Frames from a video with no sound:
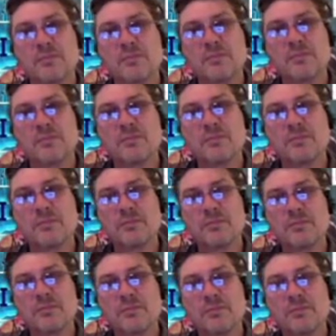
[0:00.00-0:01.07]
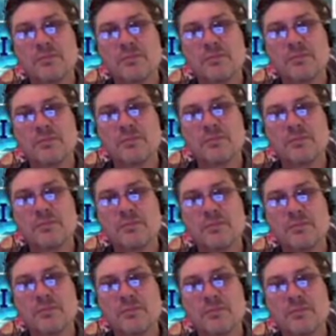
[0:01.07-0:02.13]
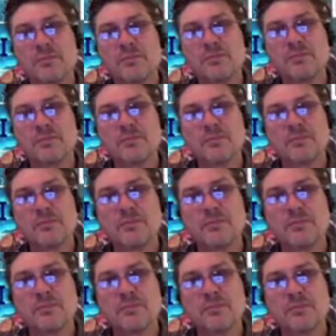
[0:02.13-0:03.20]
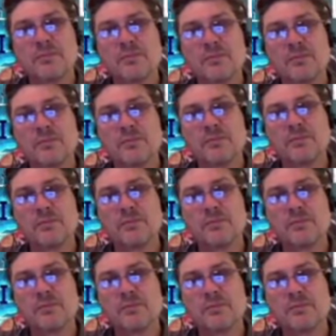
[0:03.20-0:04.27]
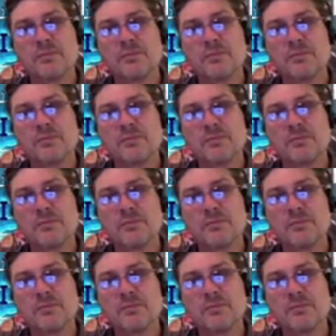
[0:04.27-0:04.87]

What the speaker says: No words are spoken by the person on screen.